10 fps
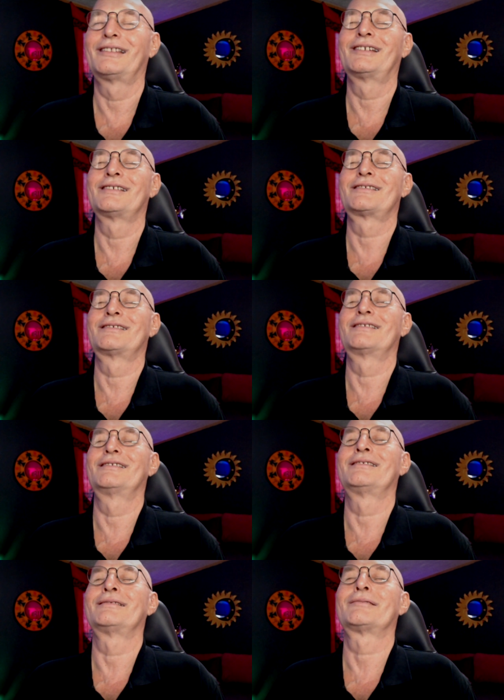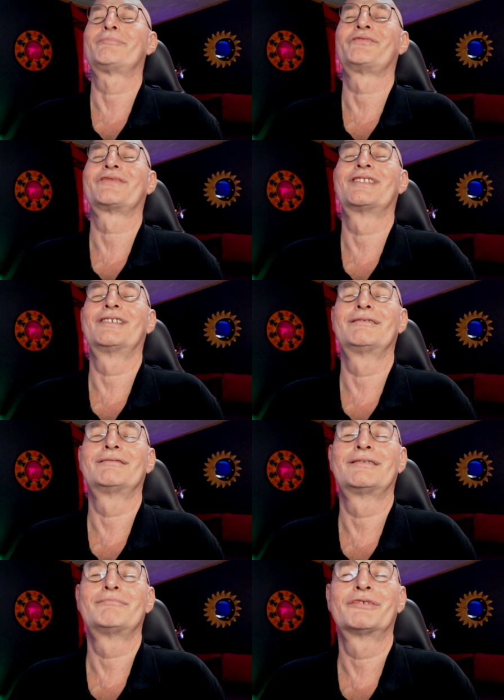this. Yep.
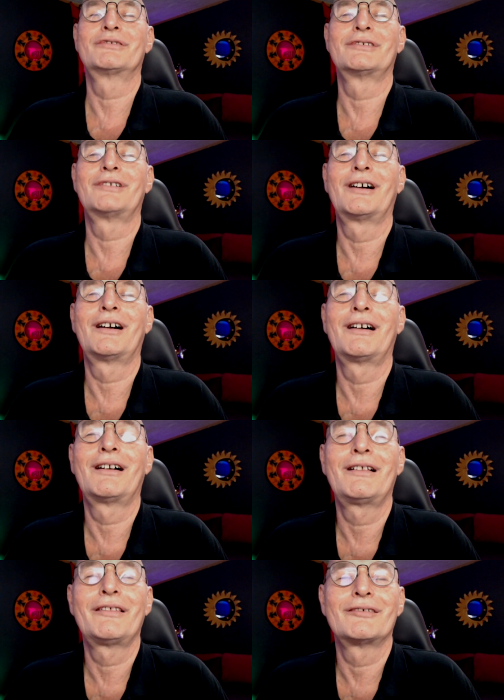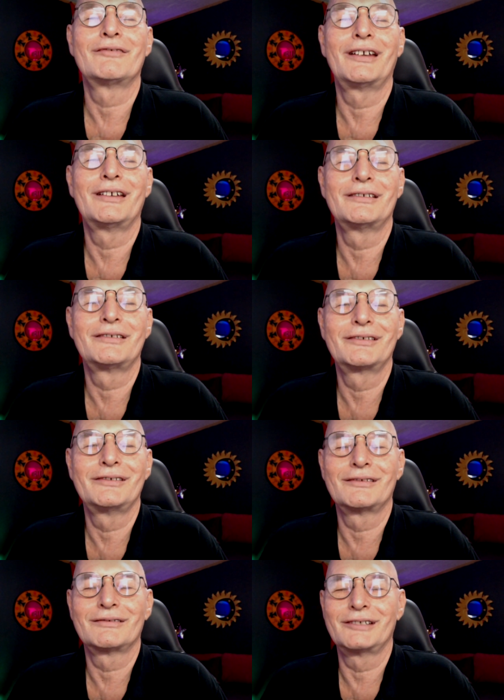Pull it all the way into
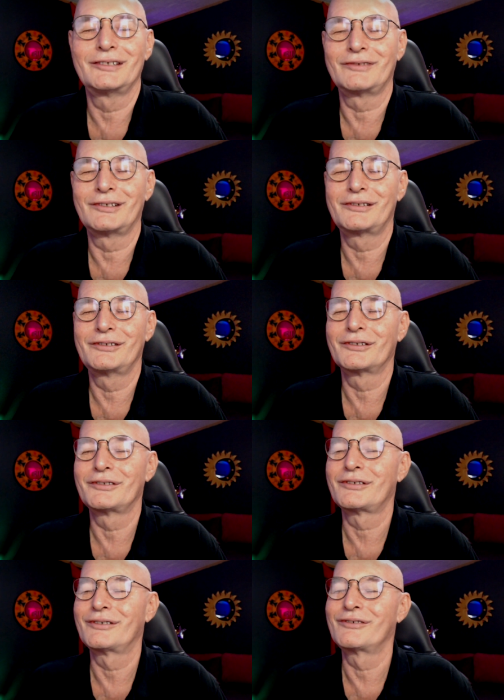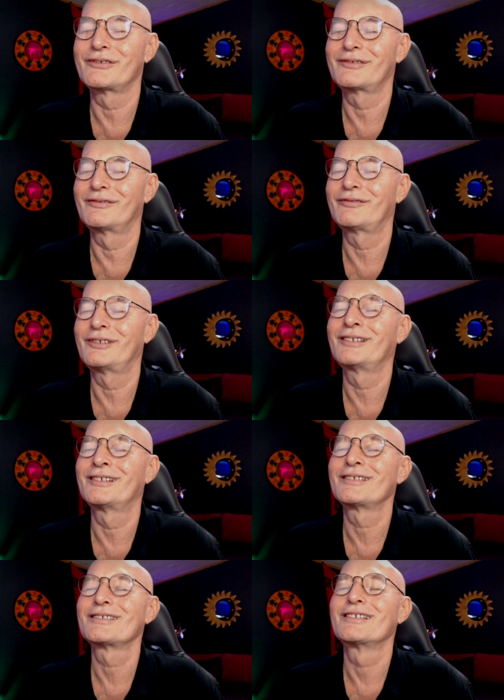you, even into your toes and
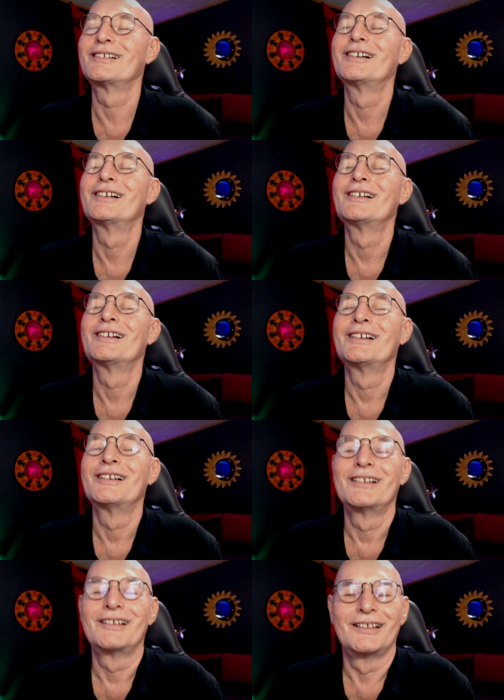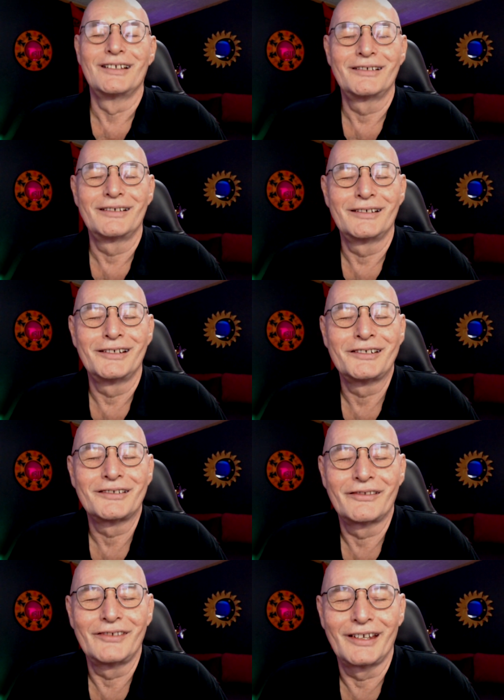fingers. And
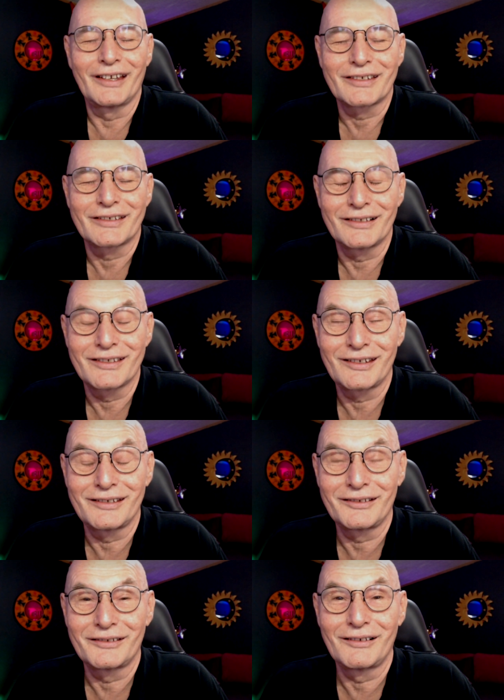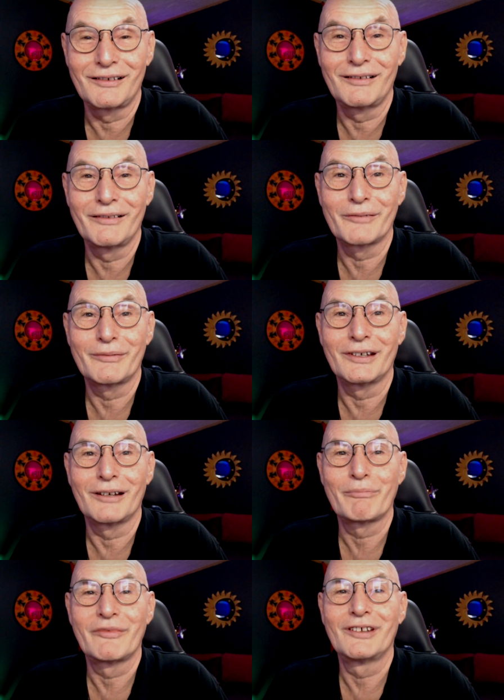on the exhale, send it all the way
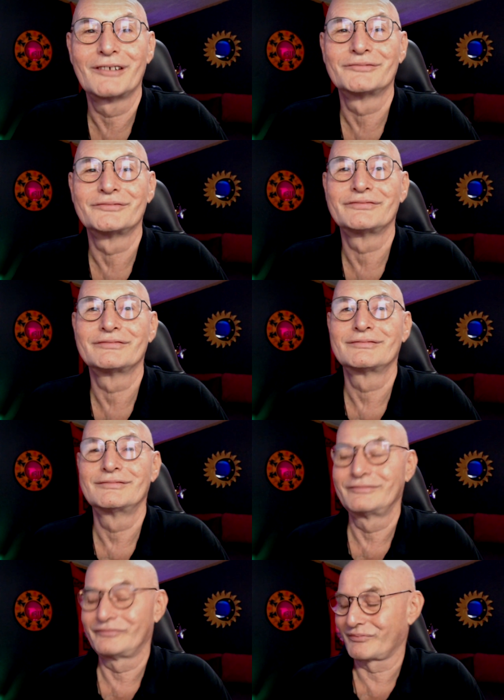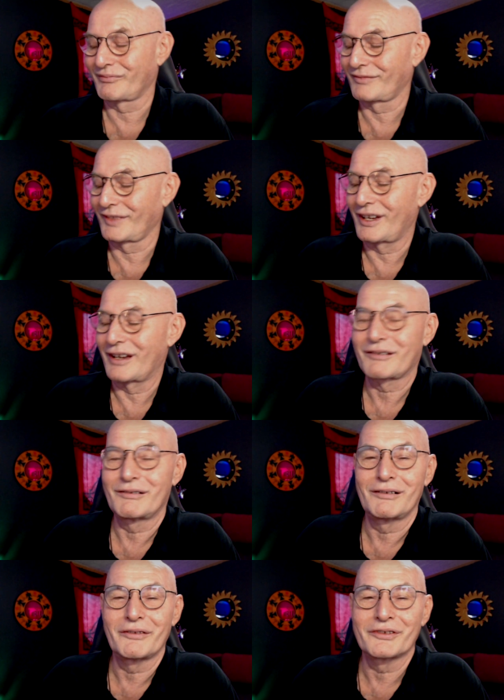up there. I
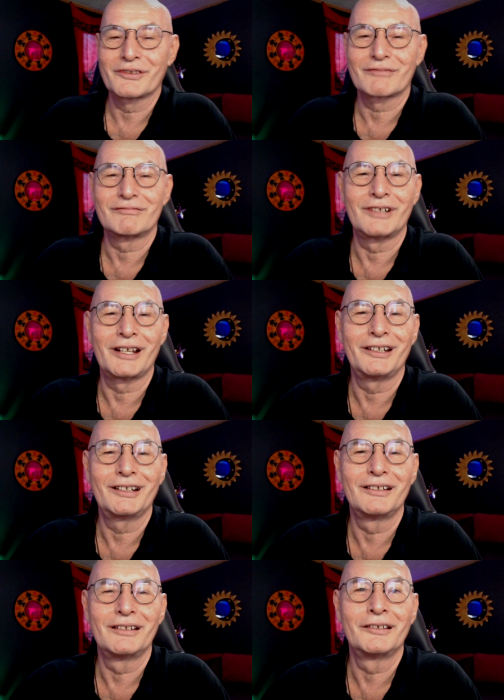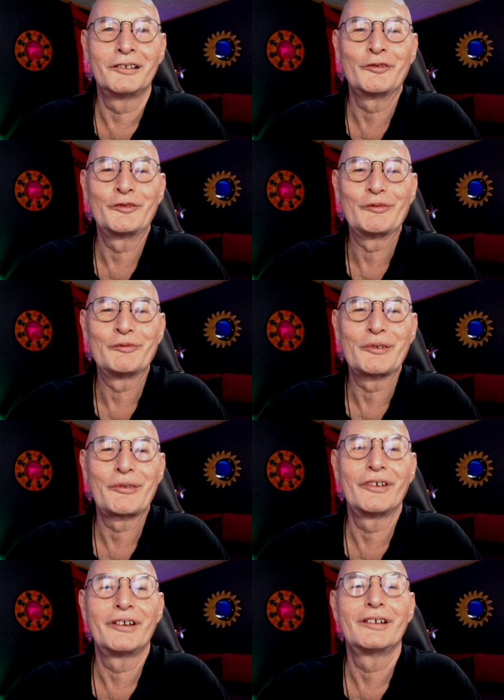call this running love with
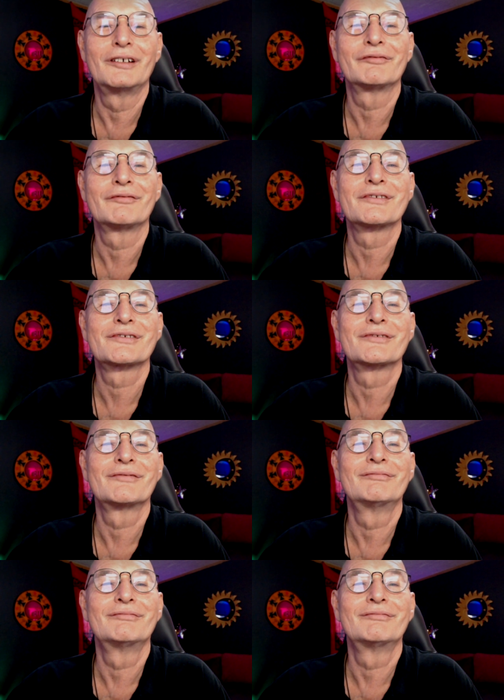the hips.